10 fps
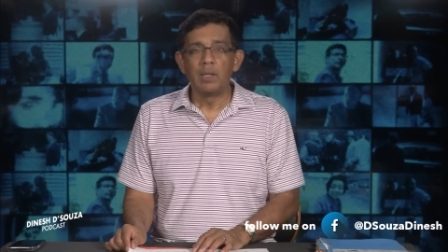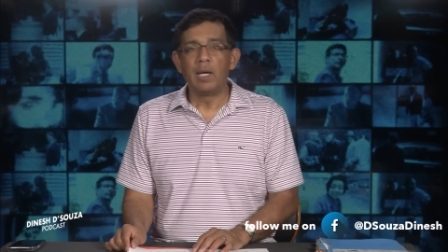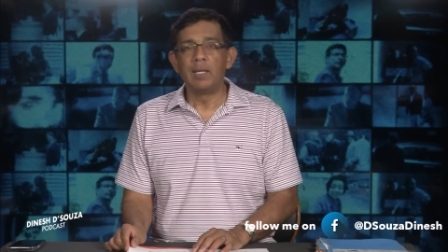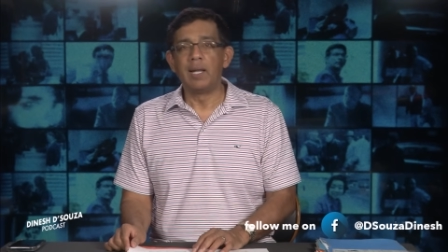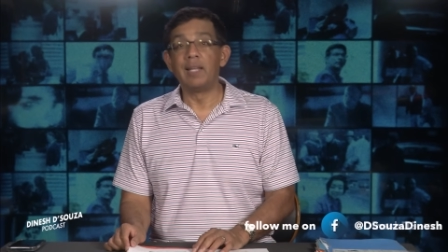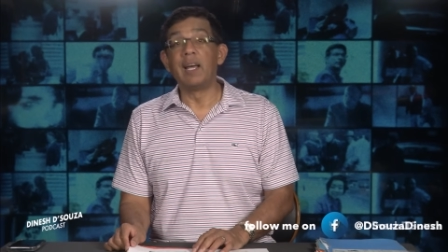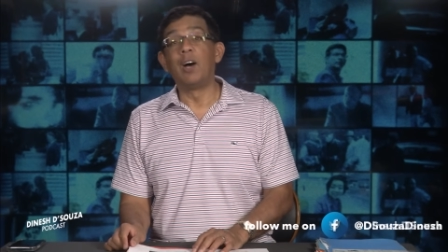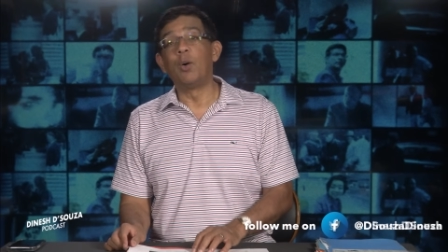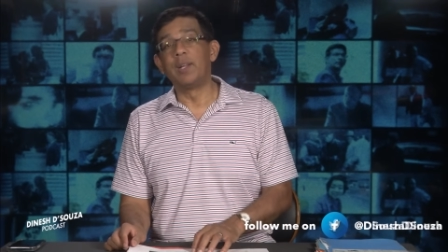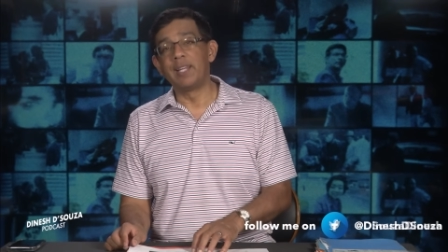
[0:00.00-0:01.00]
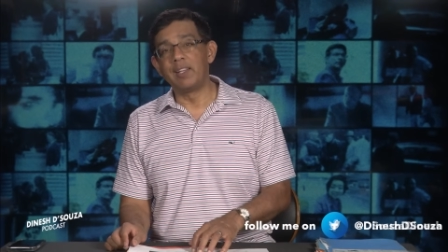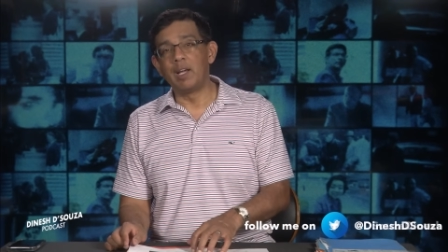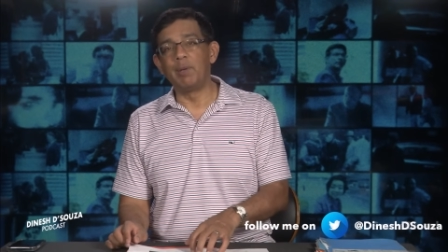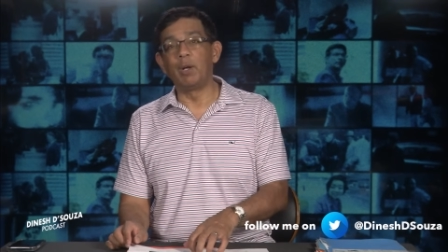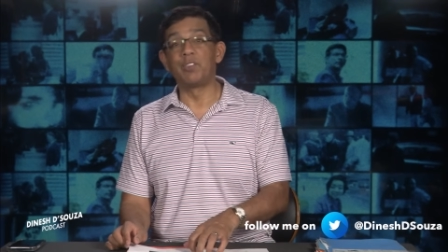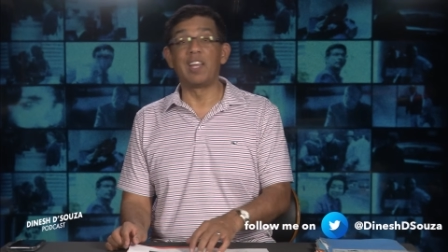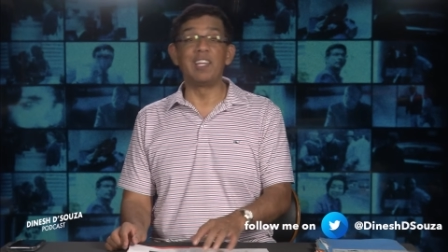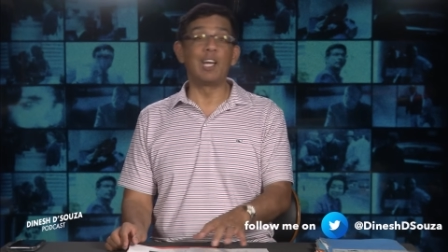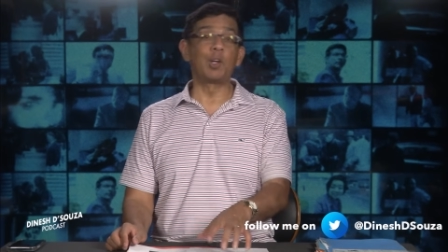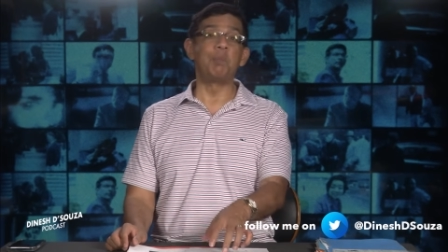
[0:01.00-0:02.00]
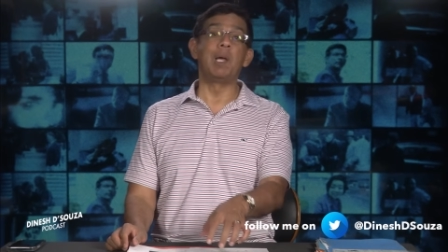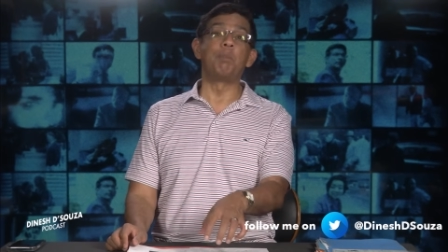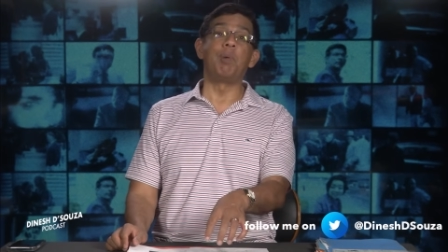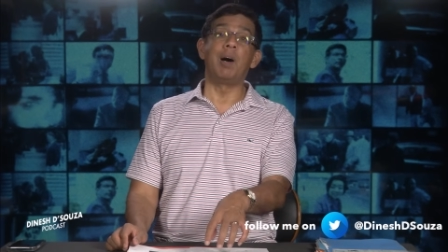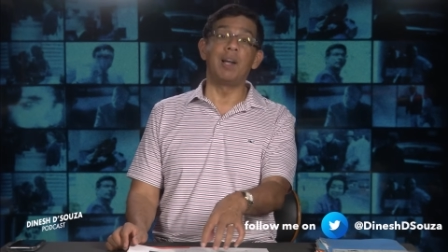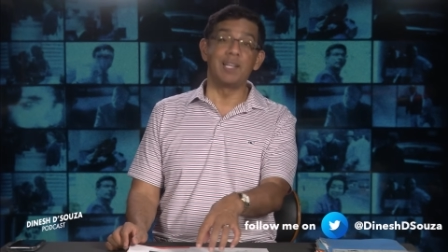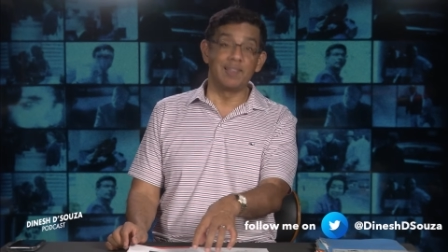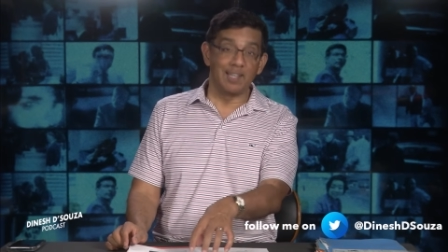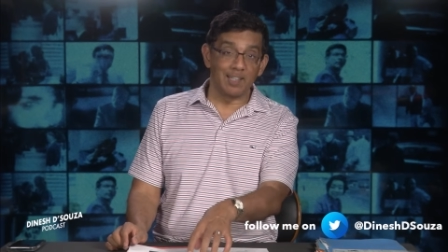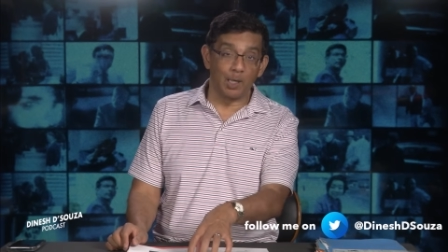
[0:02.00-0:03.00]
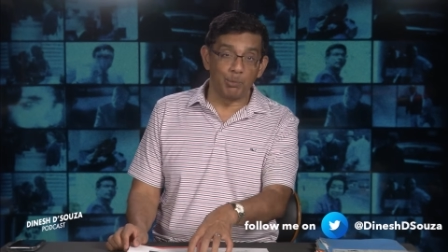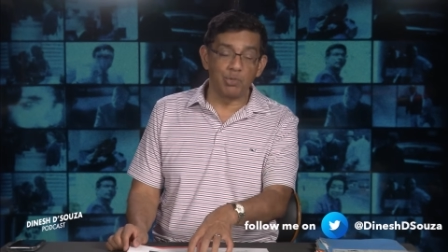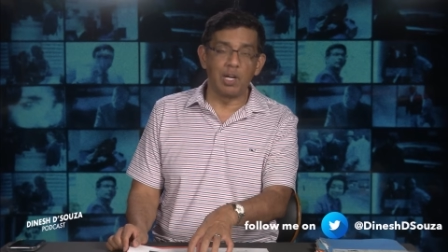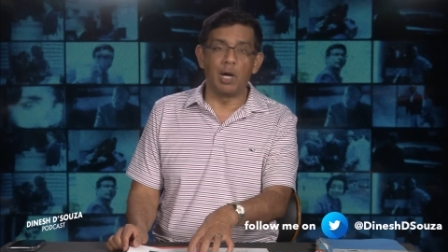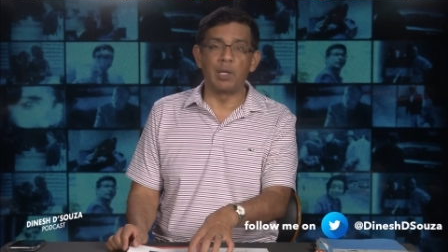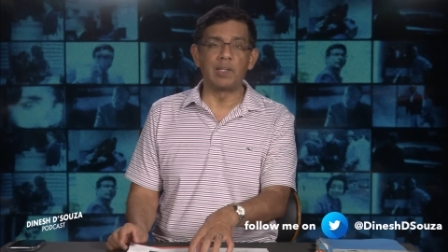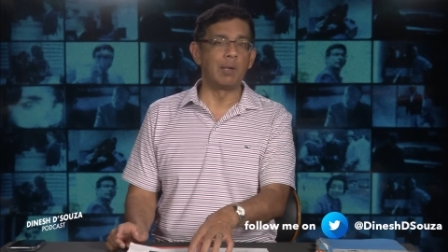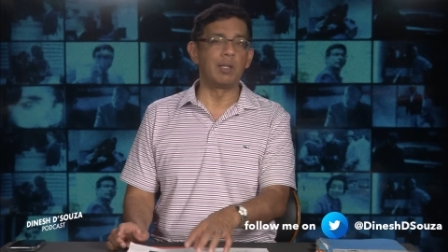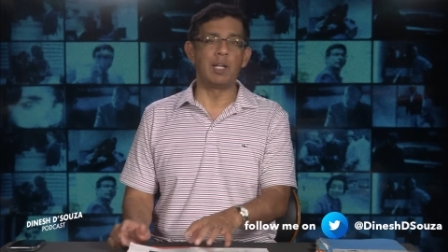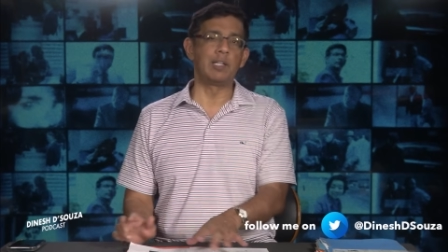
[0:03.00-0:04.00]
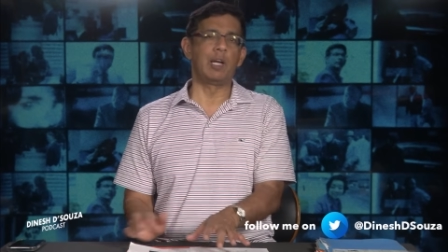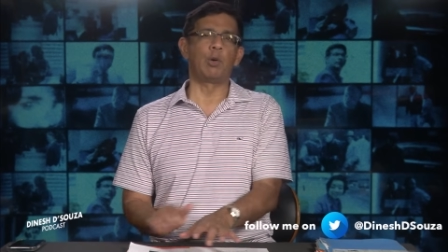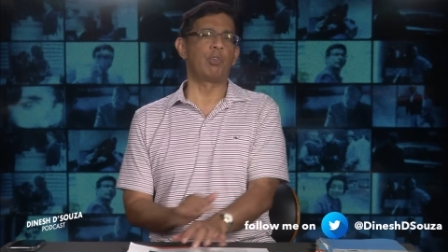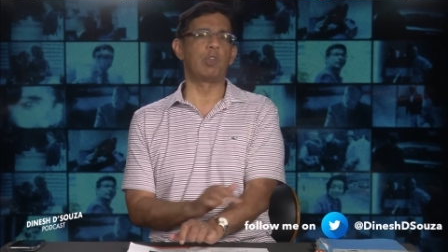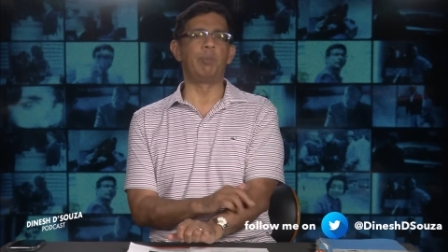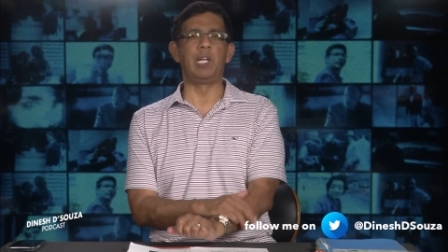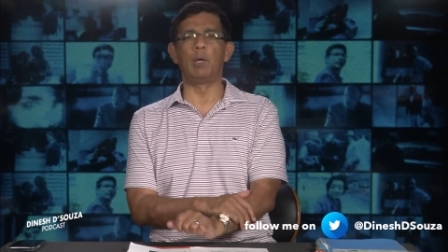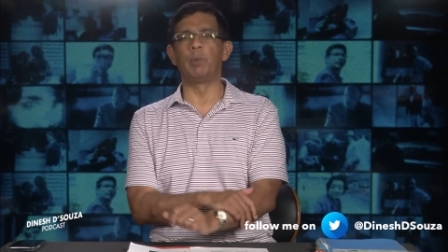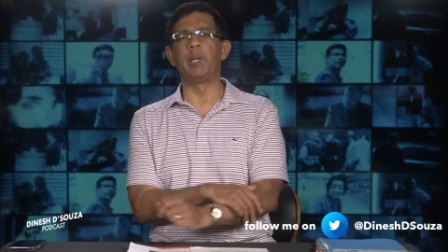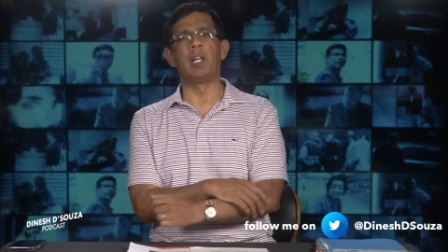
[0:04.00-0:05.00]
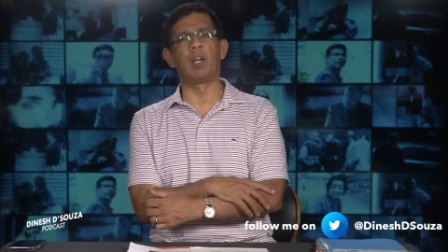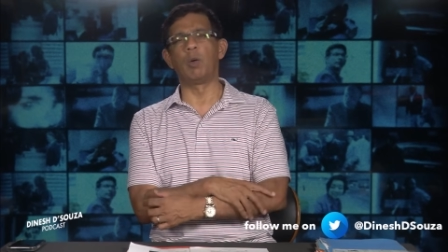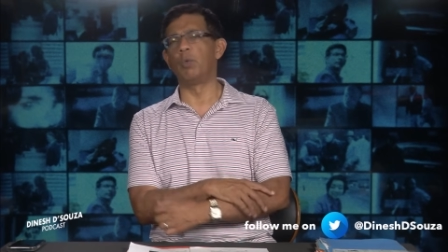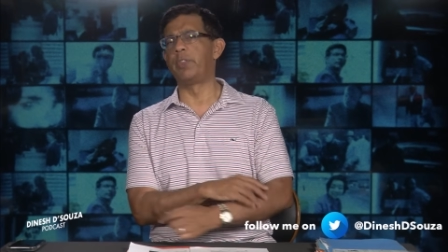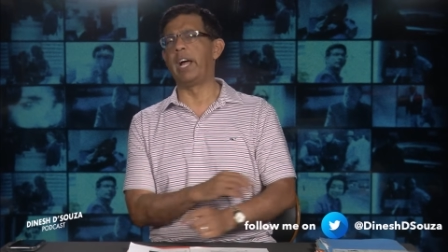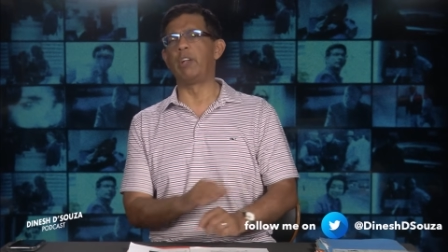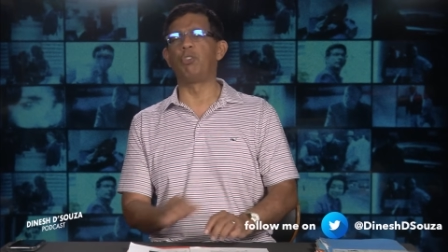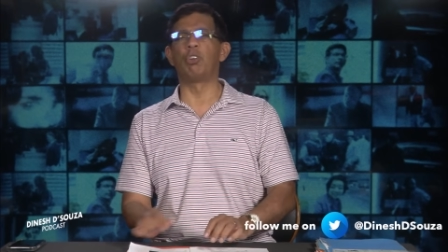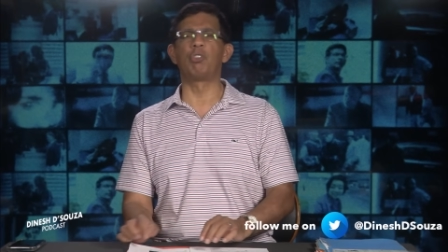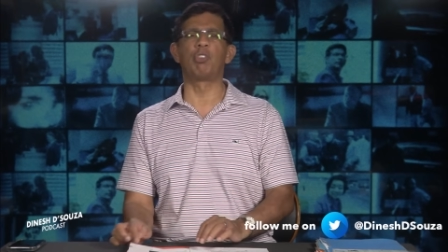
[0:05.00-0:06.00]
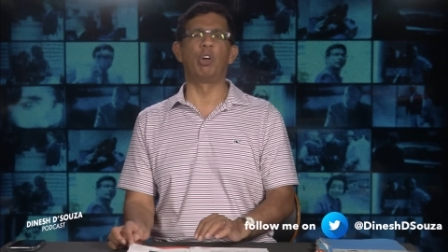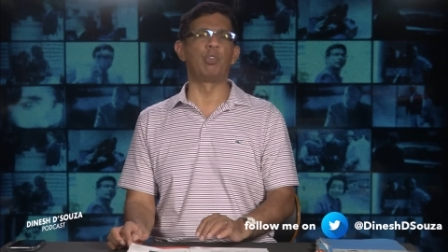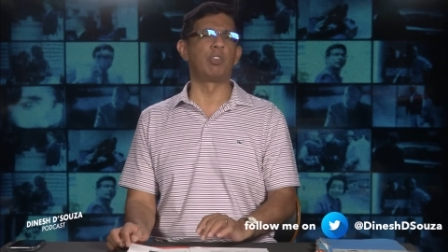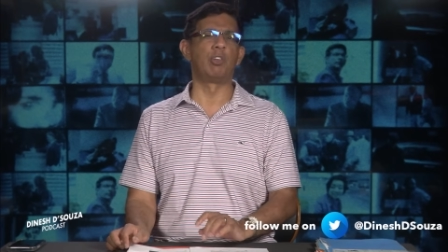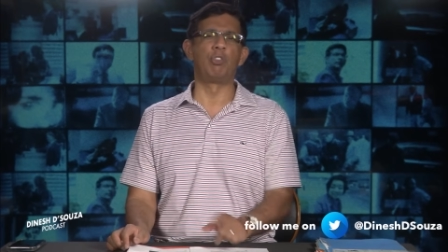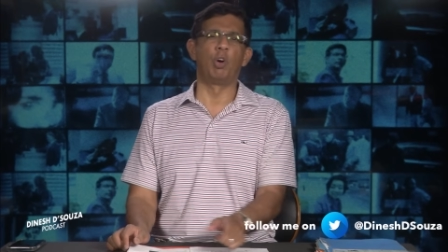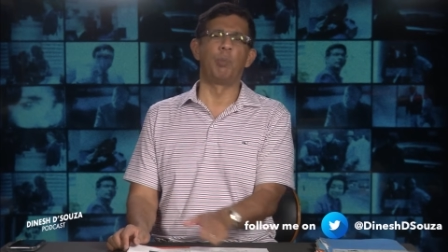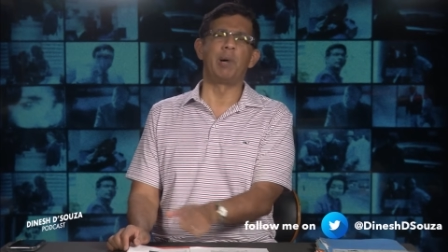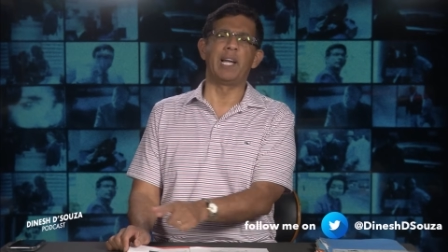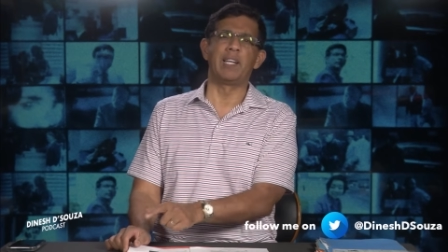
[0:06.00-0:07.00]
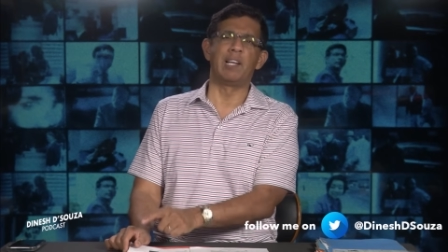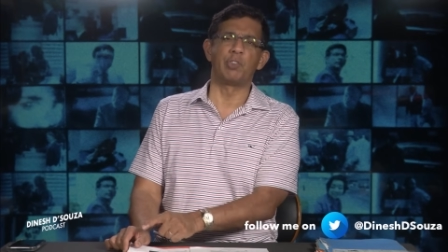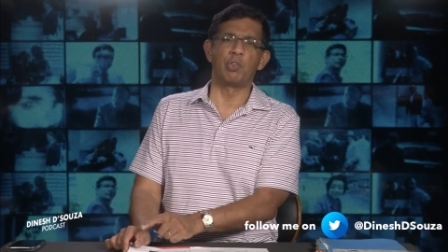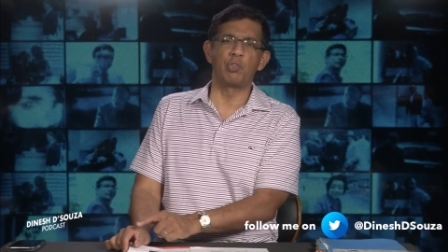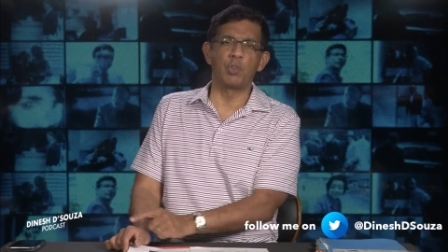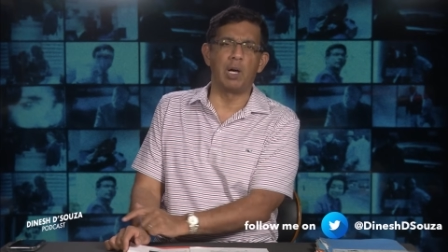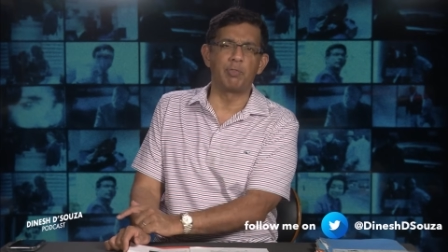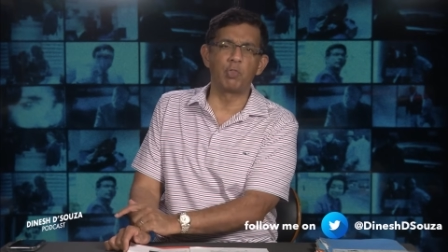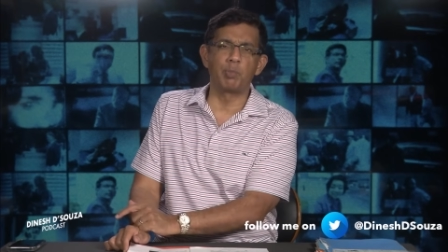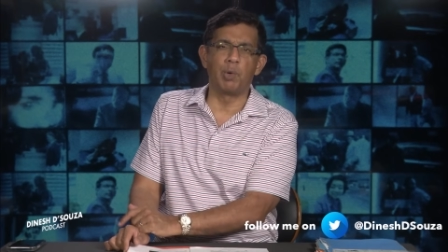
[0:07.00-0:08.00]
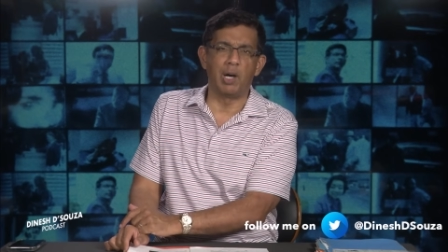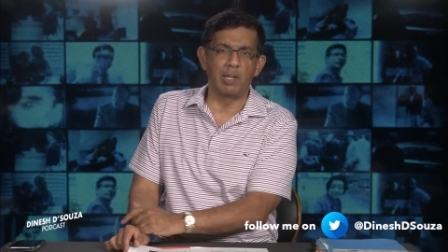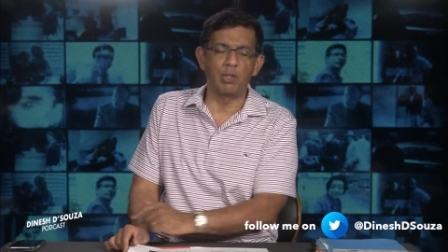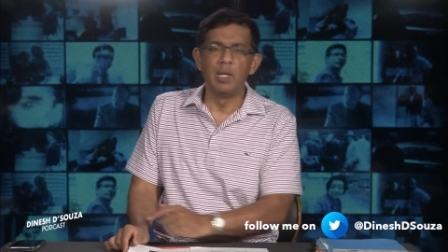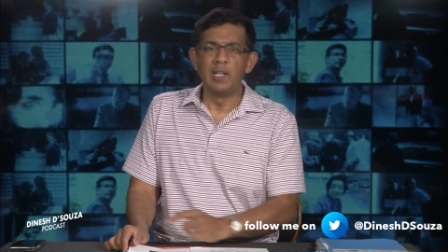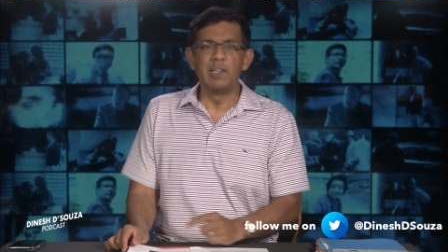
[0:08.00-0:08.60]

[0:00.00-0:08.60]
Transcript: And then Debbie goes, then there could be a pardon that comes down. And then of course, the media will be like, that just shows that Joe Biden has a soft spot.